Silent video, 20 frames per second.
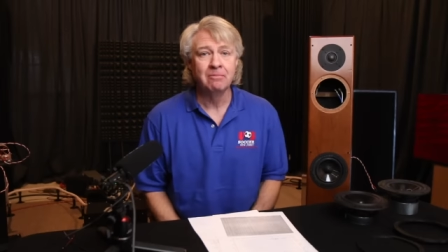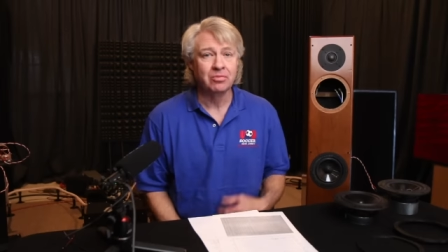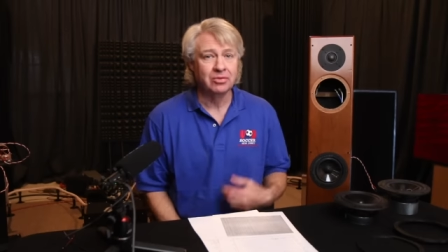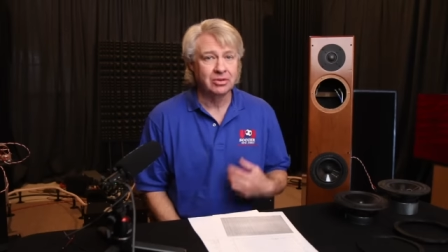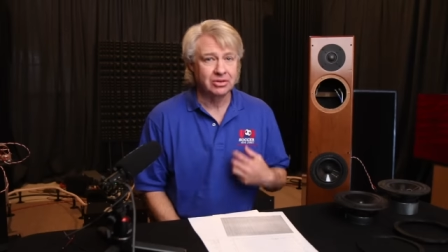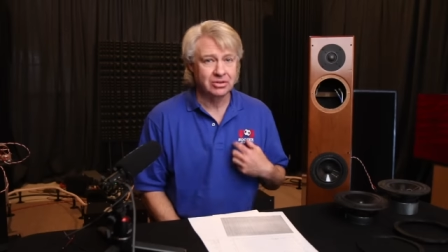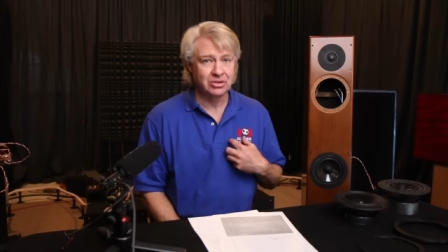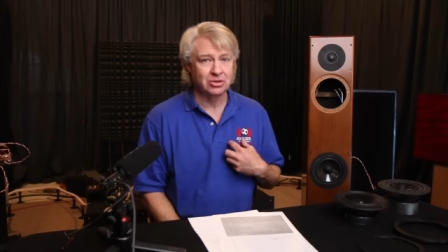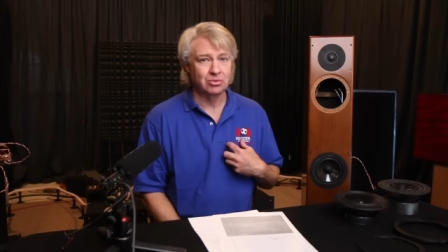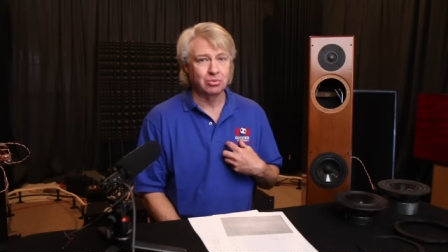
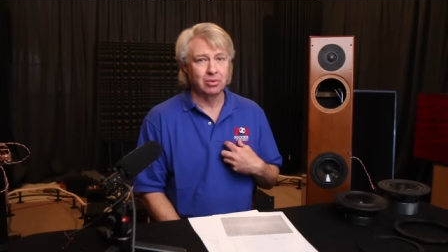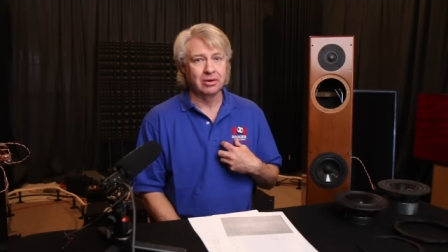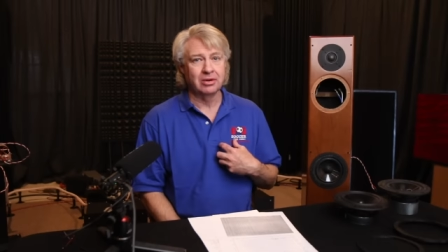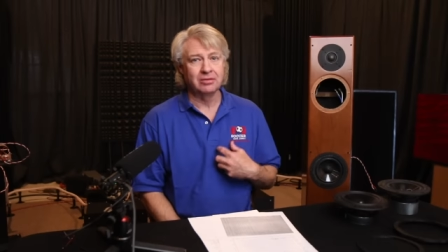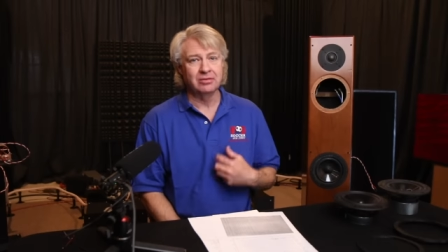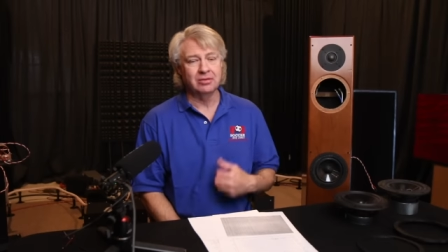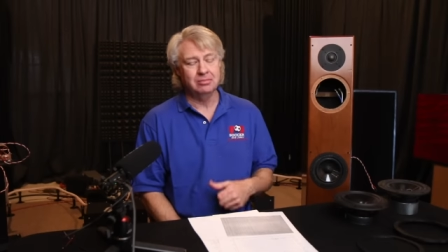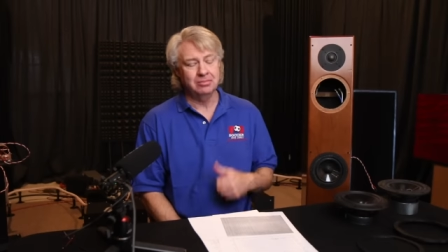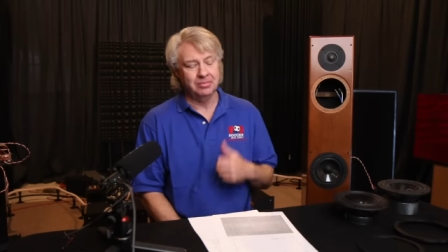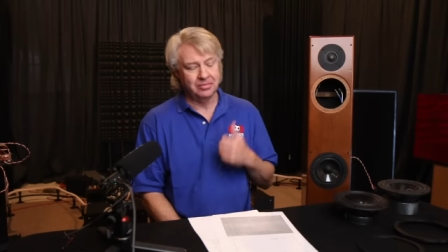This is one
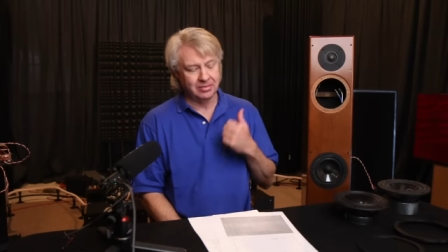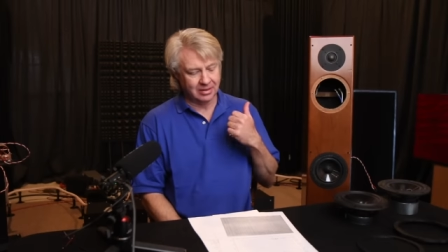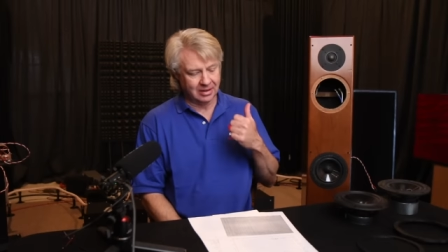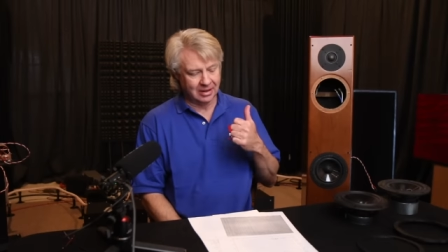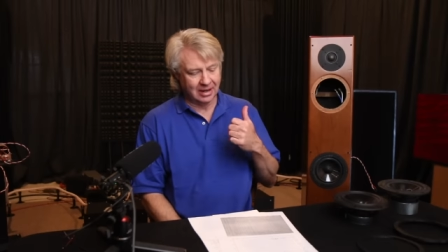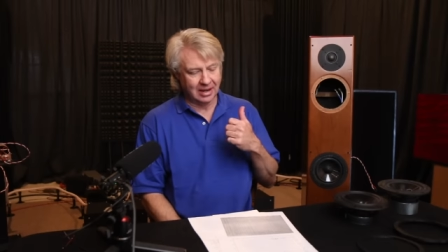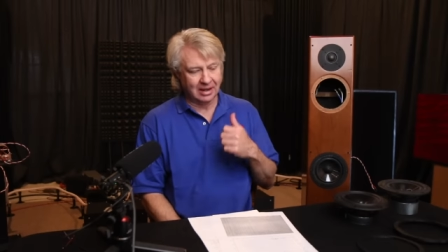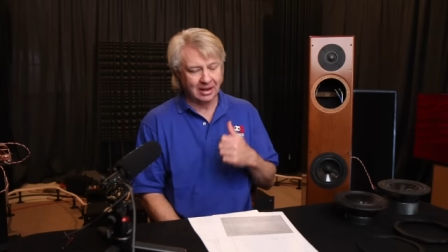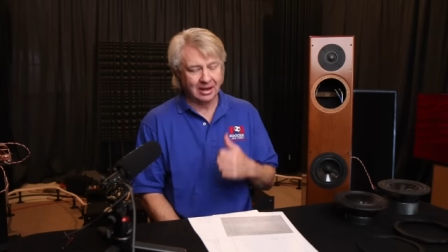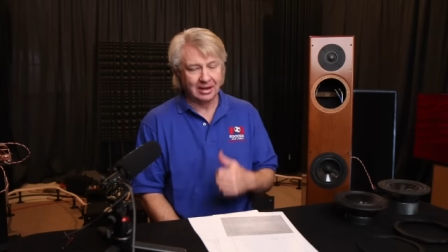of them,
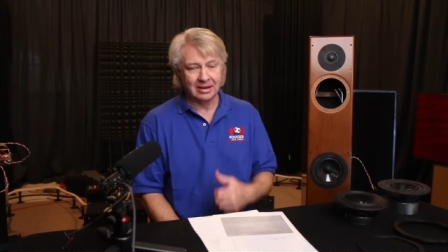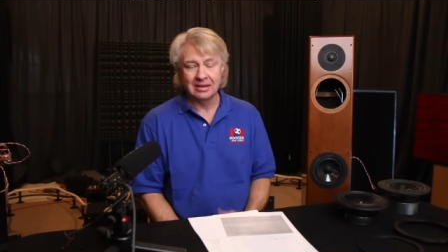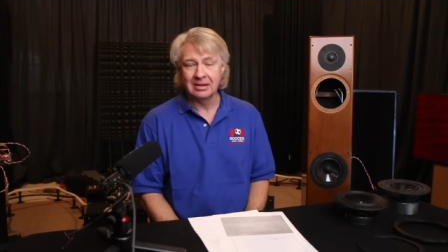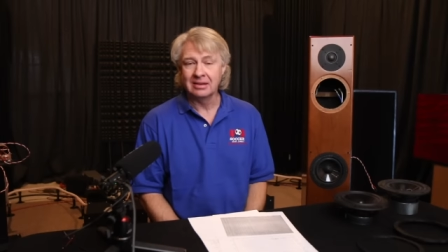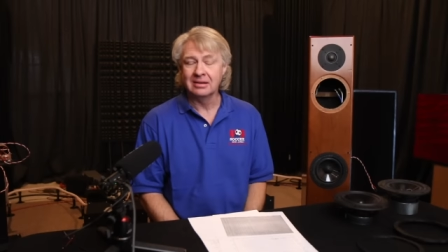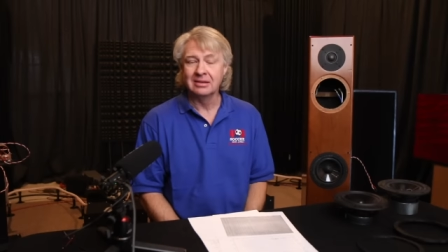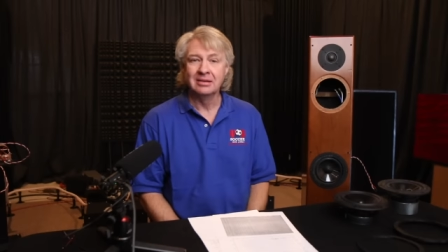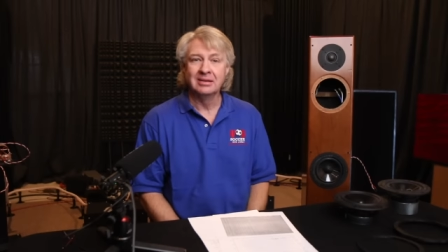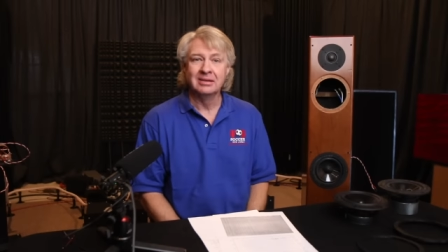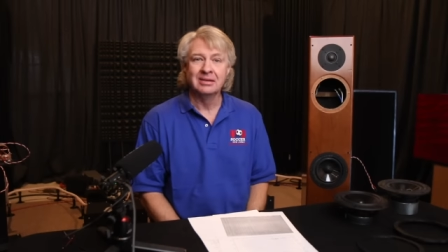and I like
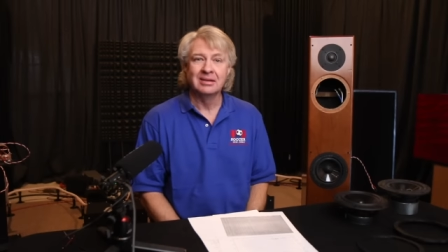it.